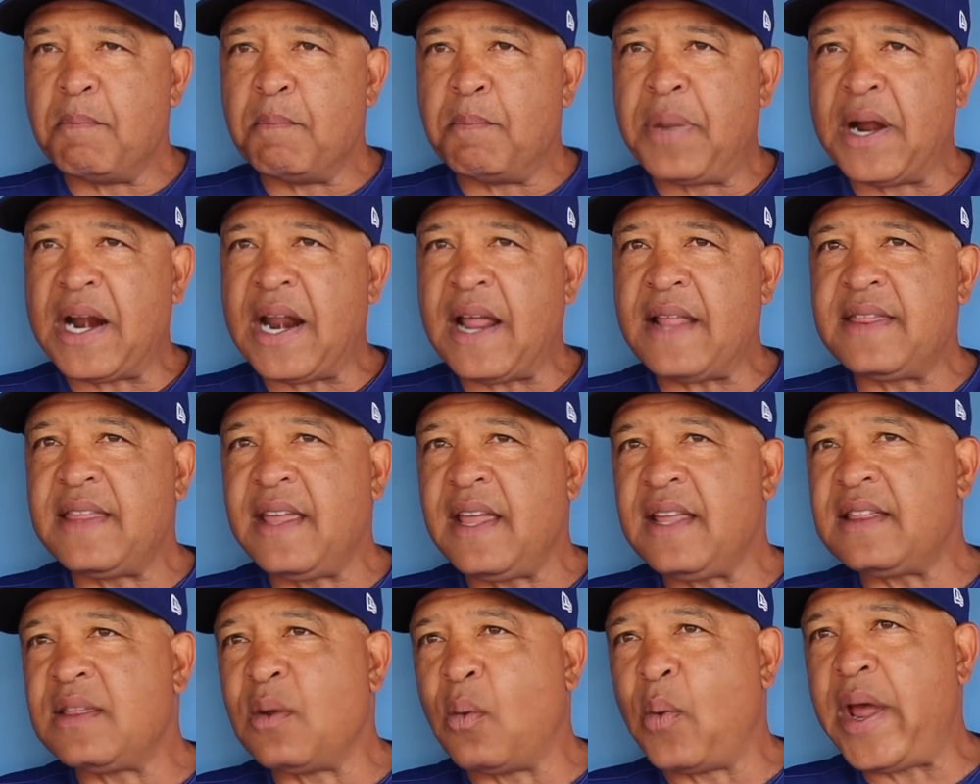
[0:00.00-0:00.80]
But I
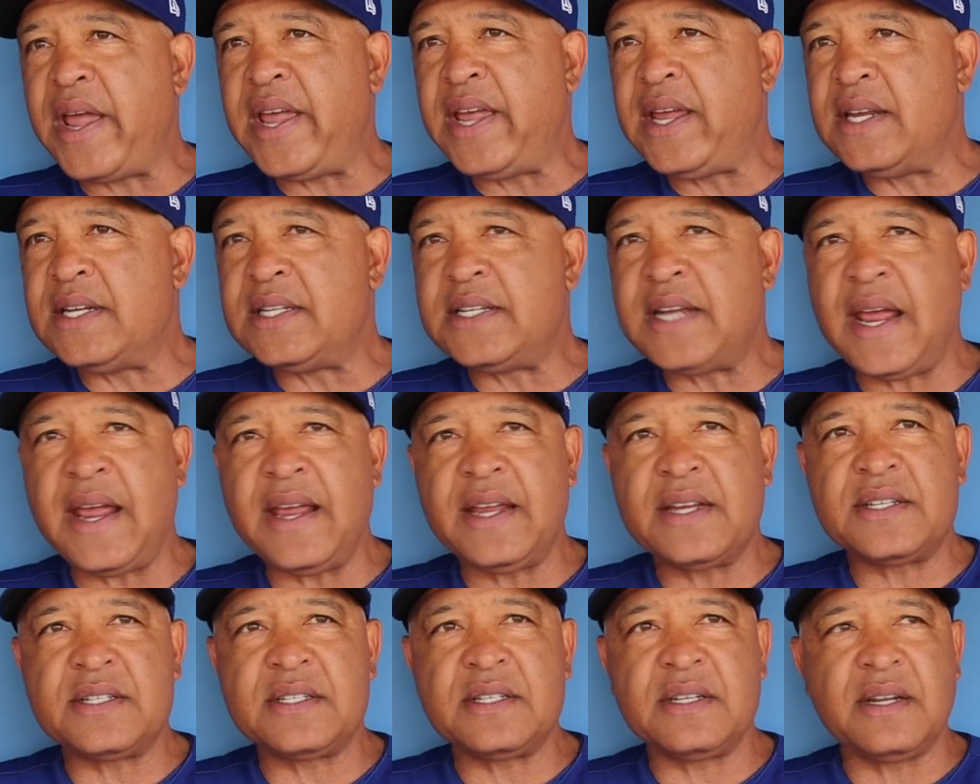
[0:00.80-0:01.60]
think the way he
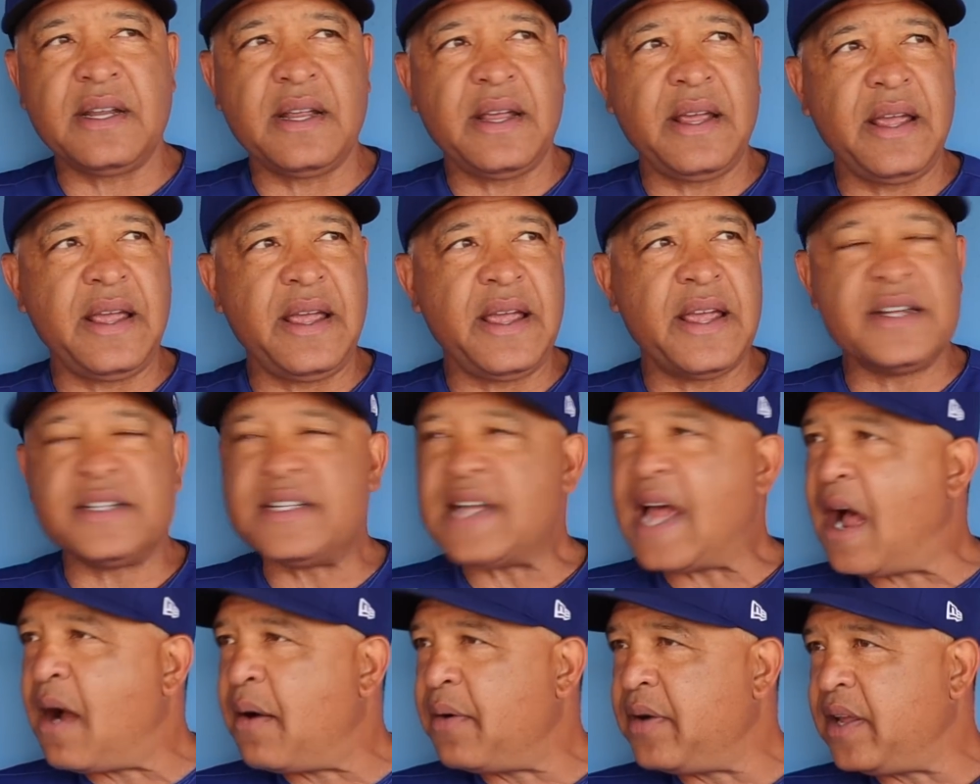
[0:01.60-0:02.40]
takes
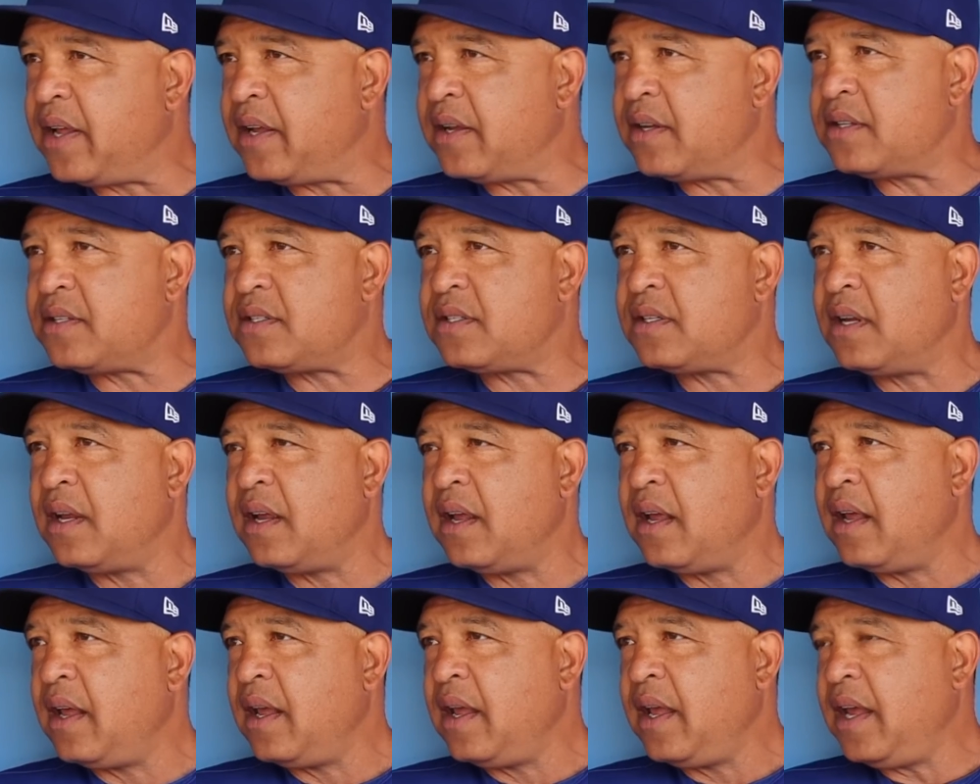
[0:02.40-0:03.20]
his outings,
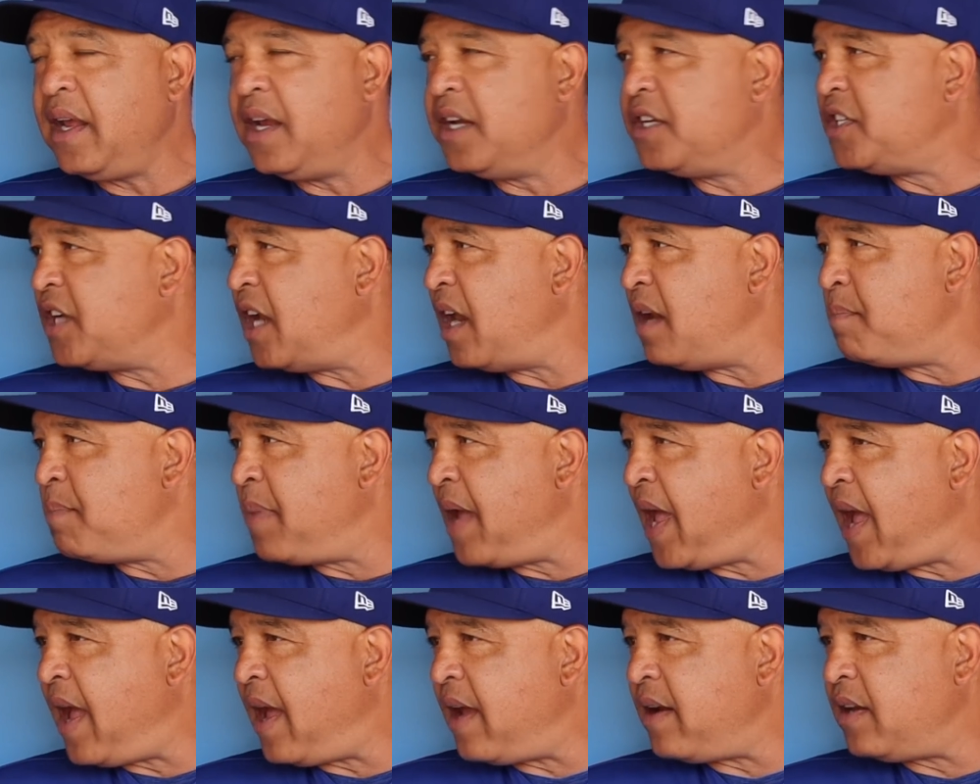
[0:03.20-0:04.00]
each at
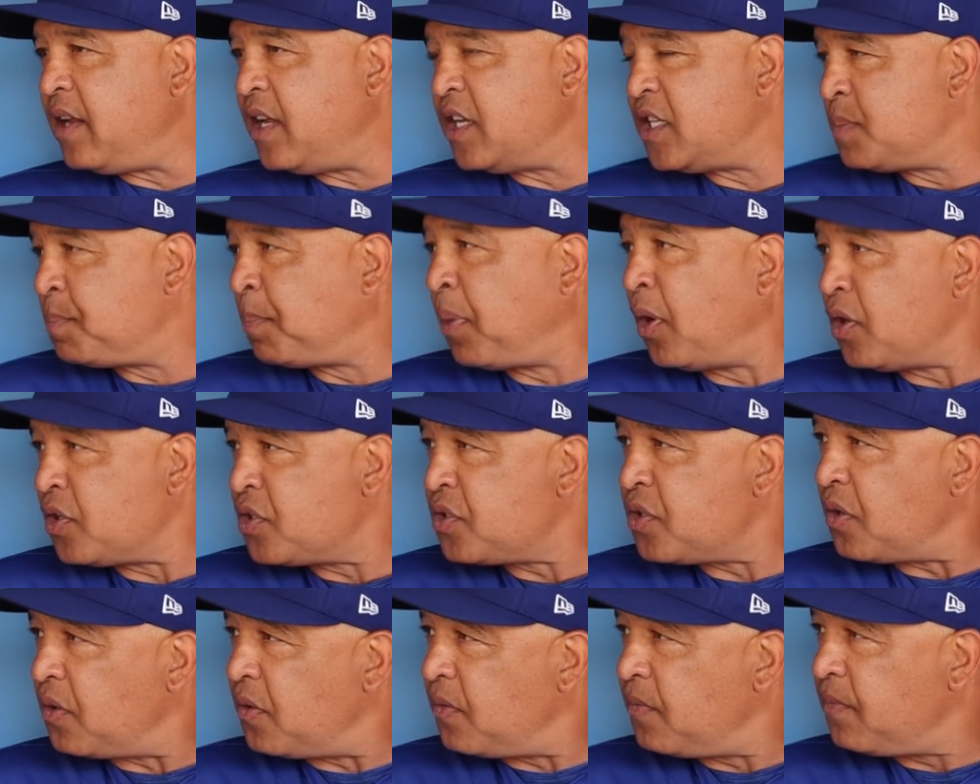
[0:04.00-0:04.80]
bat, it's
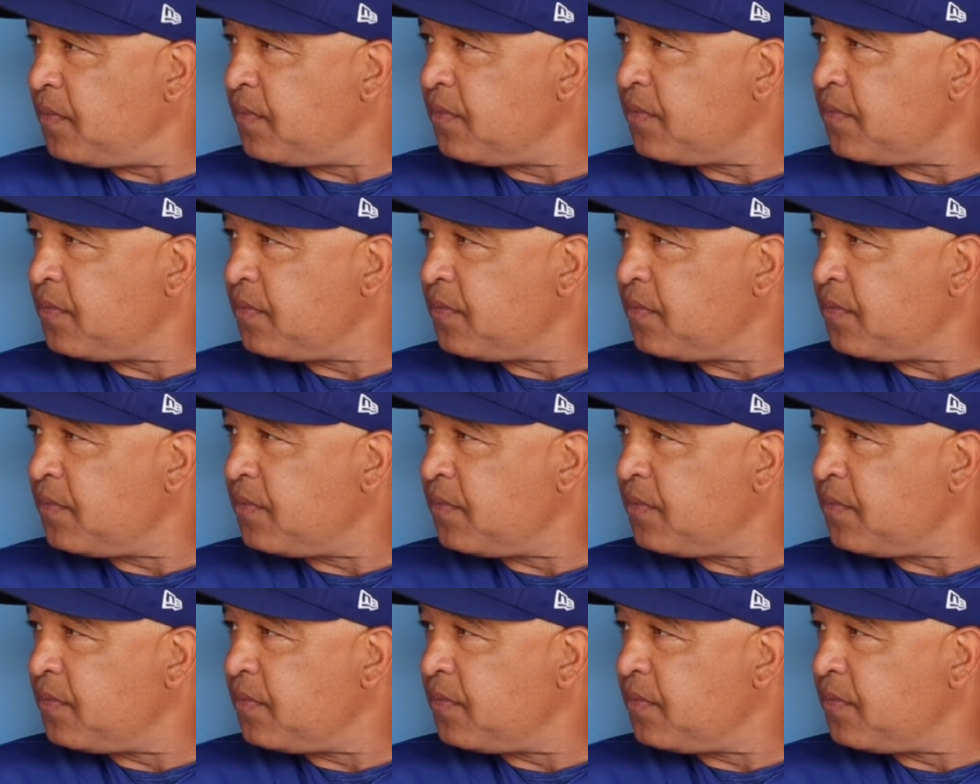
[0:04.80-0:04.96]
personal.